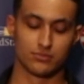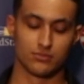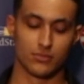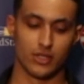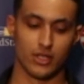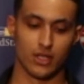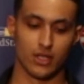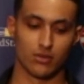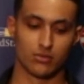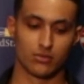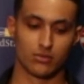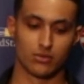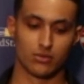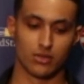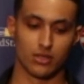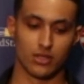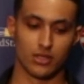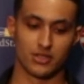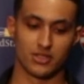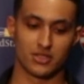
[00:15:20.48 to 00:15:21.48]
you know,
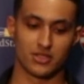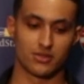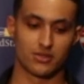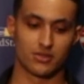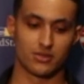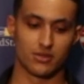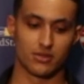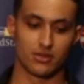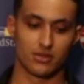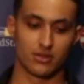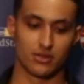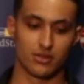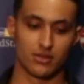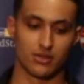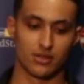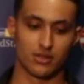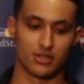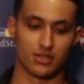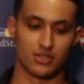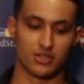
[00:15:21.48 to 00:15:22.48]

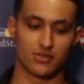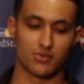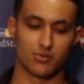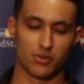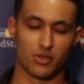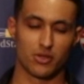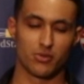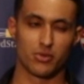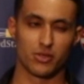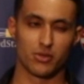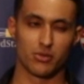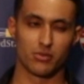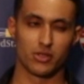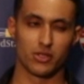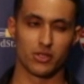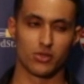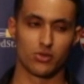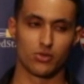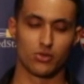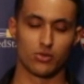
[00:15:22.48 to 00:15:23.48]
just really,
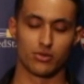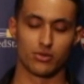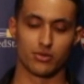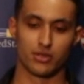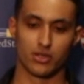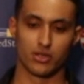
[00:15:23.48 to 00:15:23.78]
really cool.